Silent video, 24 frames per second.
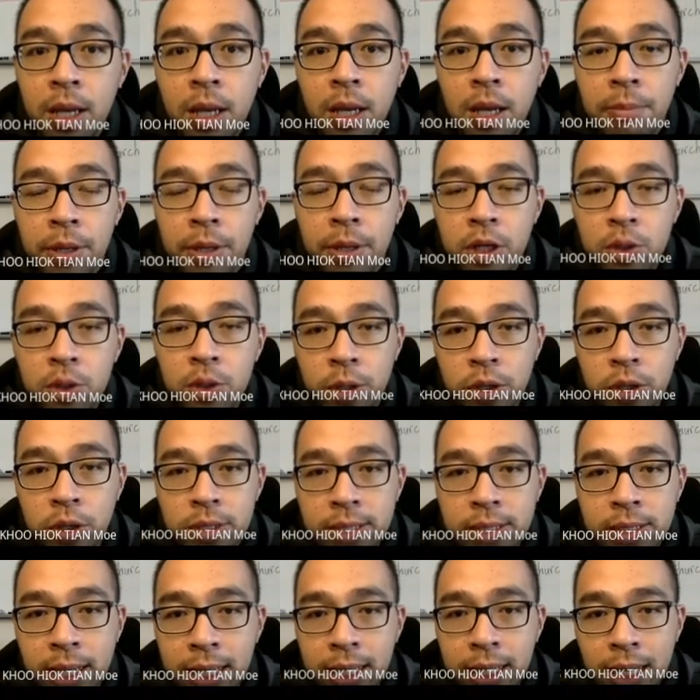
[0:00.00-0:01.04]
Because when you
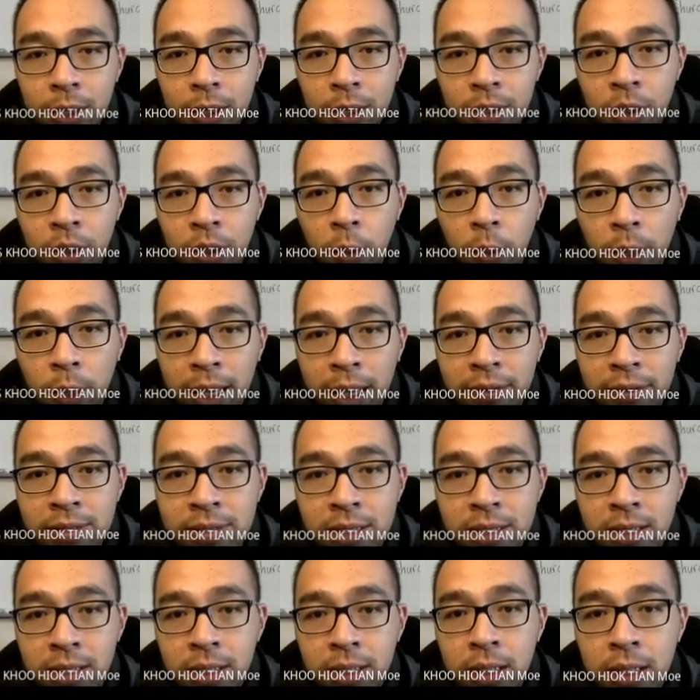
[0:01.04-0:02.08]
send out the waves,
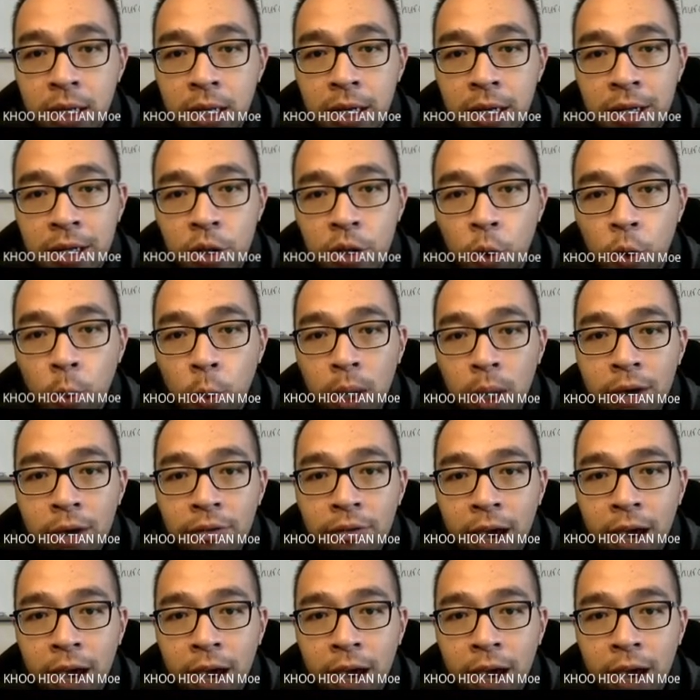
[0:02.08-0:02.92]
the wave